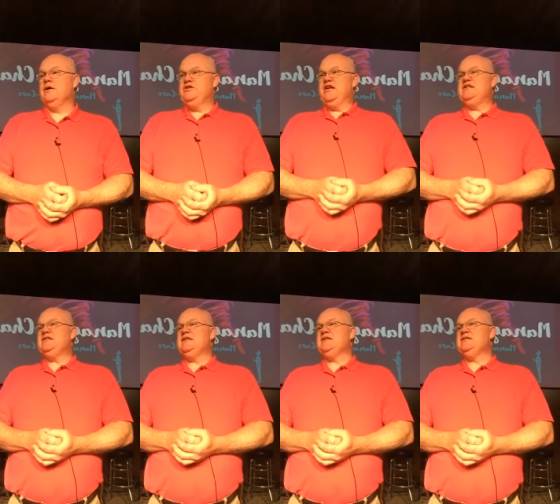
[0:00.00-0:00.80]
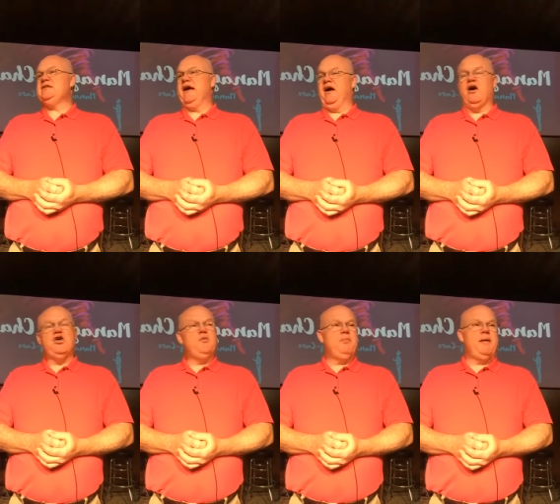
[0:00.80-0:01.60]
Jesus didn't say, All
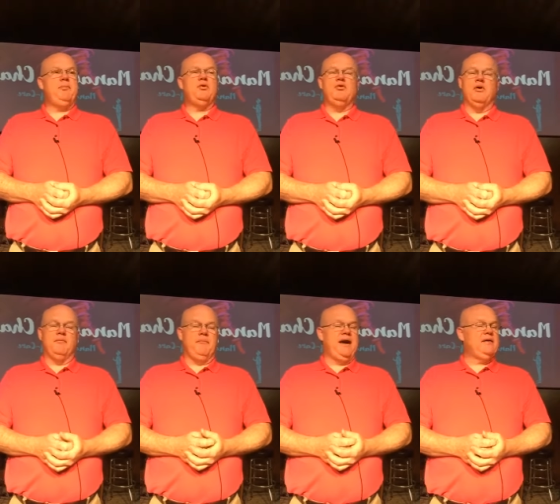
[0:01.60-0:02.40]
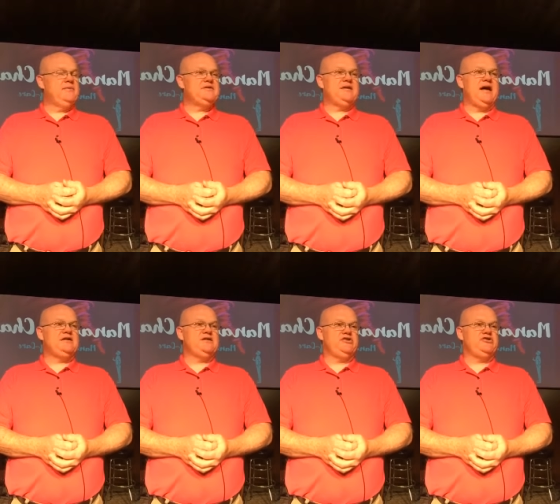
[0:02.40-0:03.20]
you people who are making
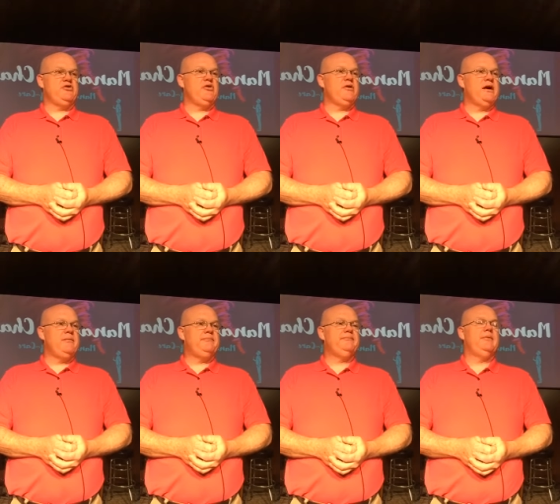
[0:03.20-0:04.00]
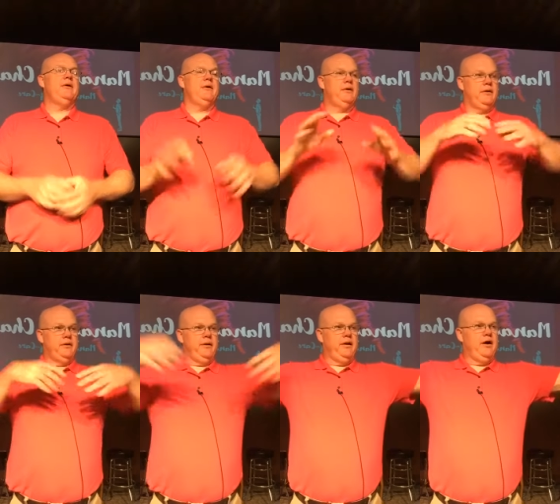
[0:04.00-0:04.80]
mistakes and screwing up,
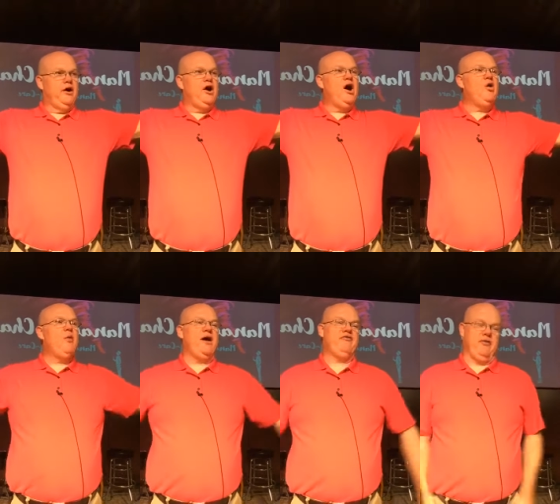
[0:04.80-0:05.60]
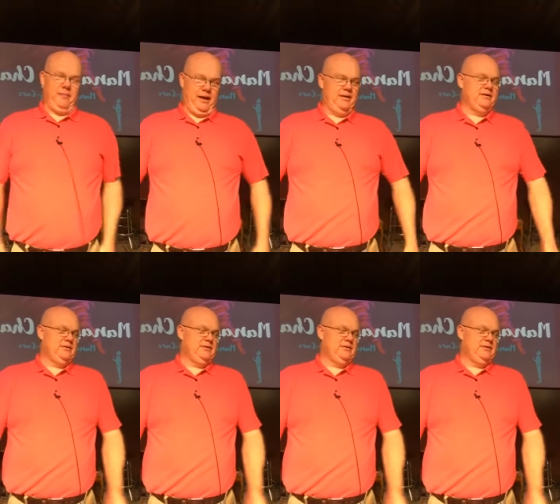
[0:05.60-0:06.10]
go away from me.